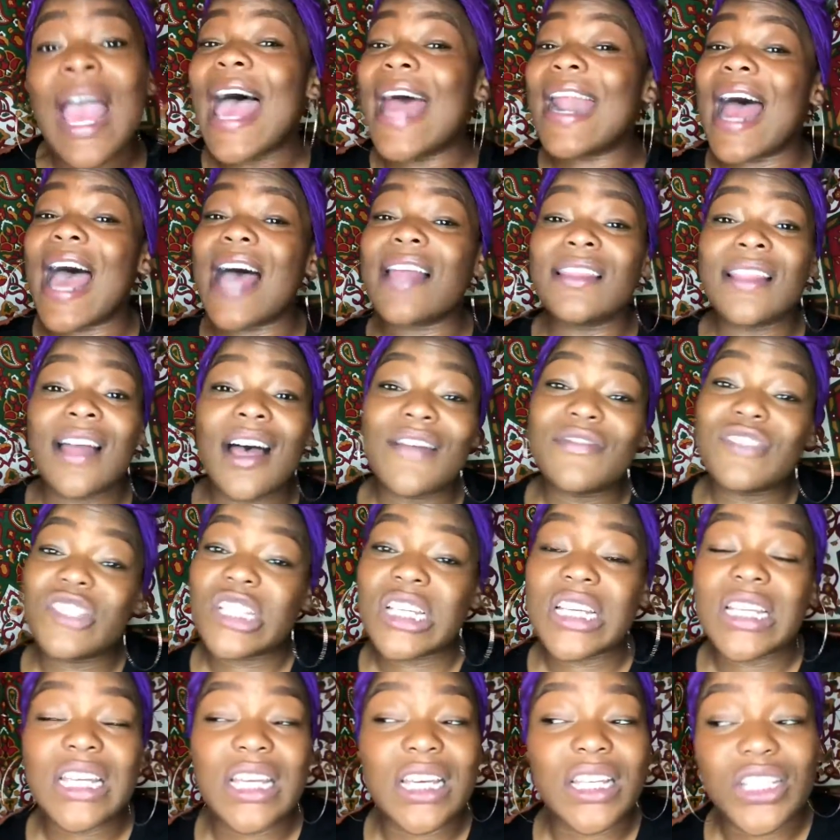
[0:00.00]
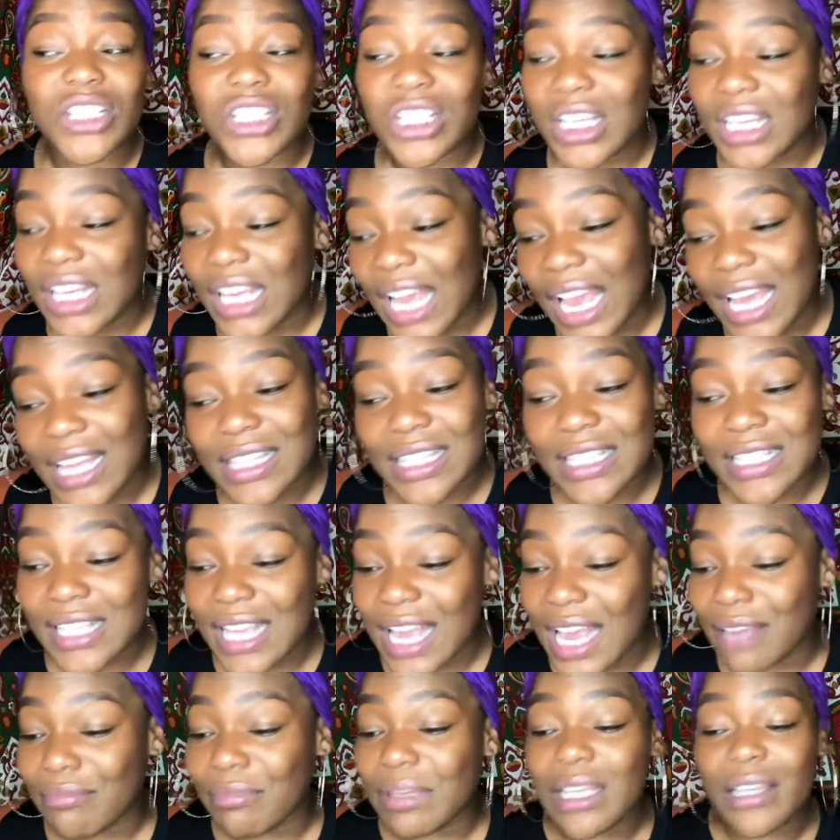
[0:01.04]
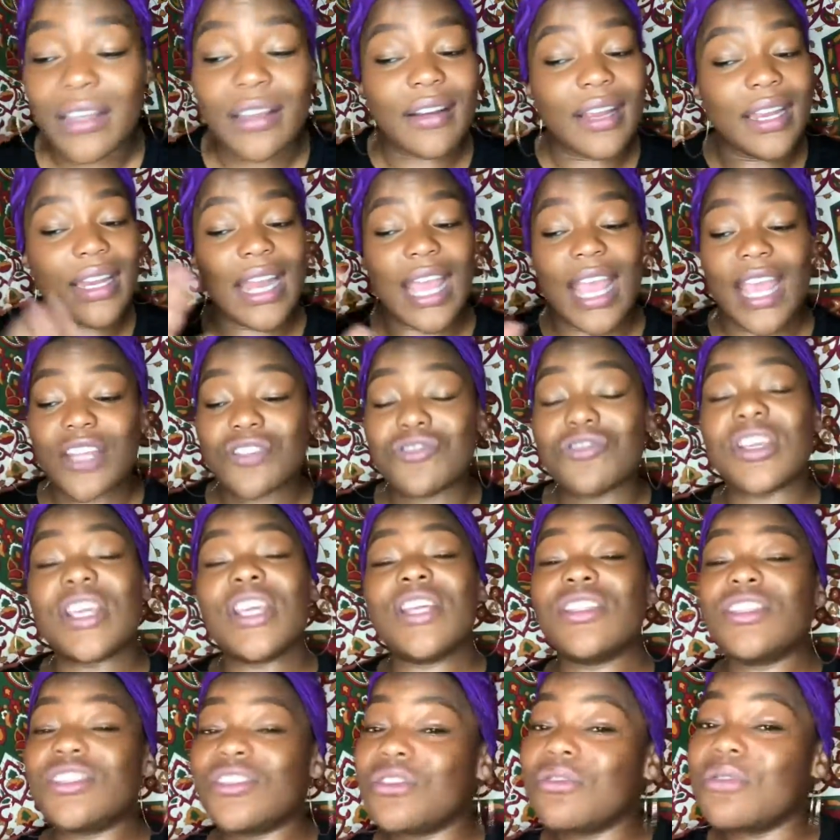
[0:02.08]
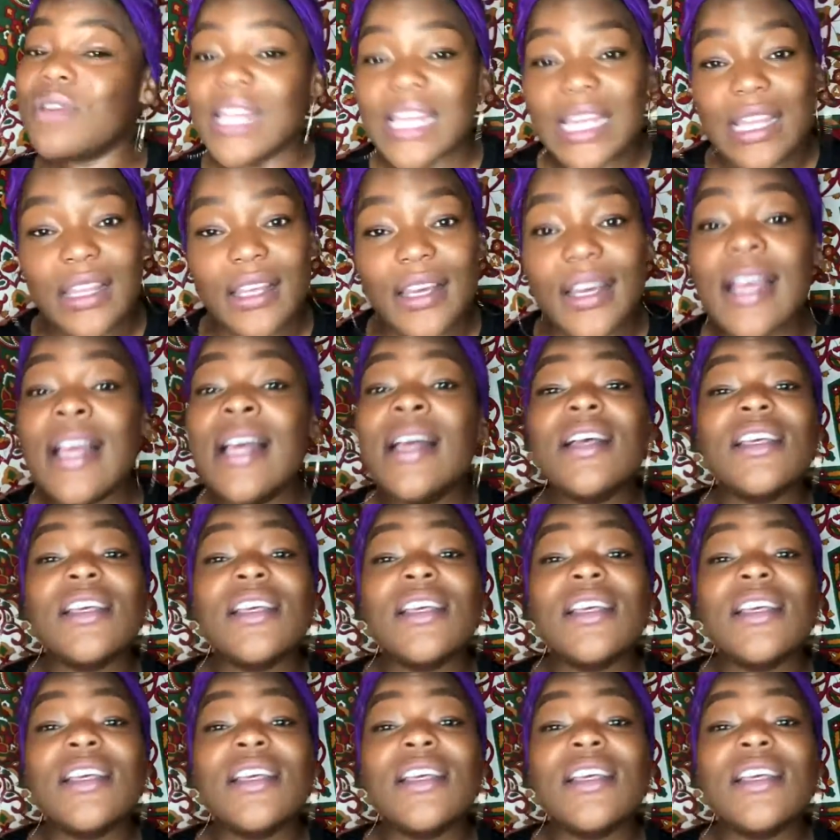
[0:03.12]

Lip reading: And I love Jeannie, and Jeannie ain't the same either, and Adrian too either.